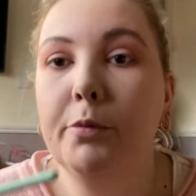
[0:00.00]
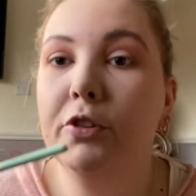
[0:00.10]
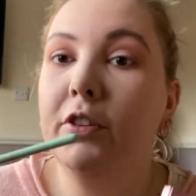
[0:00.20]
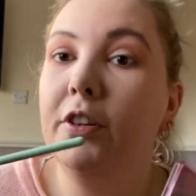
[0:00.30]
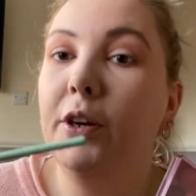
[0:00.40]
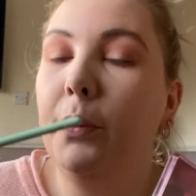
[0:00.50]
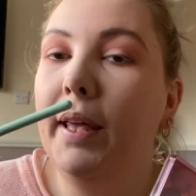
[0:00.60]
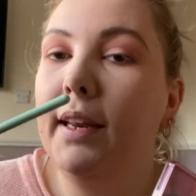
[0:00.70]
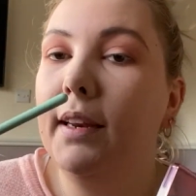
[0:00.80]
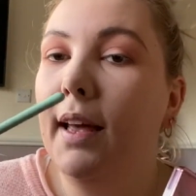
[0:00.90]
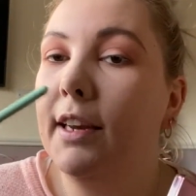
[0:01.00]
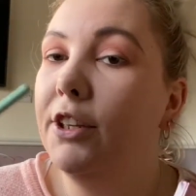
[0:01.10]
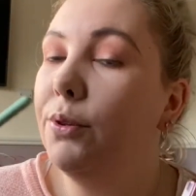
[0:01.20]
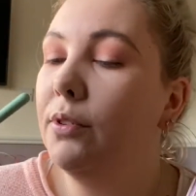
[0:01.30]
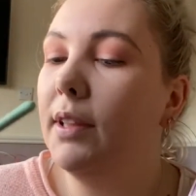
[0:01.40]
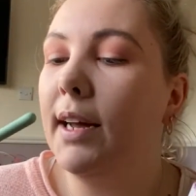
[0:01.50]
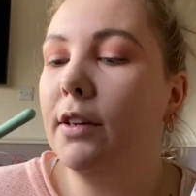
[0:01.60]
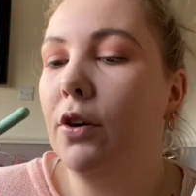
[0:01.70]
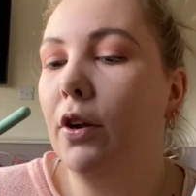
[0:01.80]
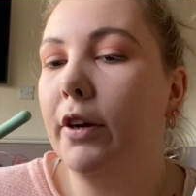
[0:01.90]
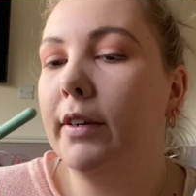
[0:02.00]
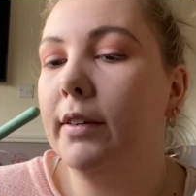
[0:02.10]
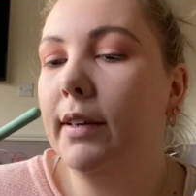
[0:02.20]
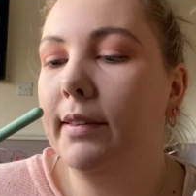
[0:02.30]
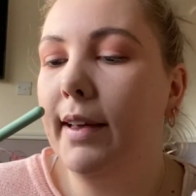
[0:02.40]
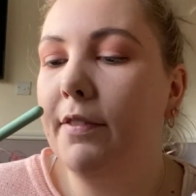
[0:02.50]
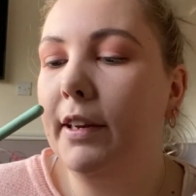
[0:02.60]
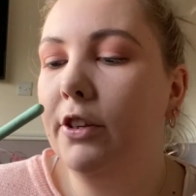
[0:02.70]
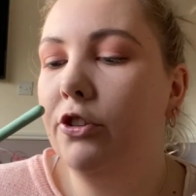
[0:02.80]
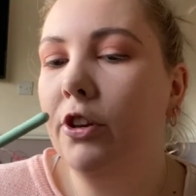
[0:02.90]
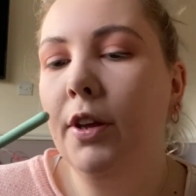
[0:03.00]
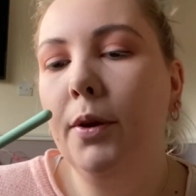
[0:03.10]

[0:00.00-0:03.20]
just going to go in and use that colour Devilish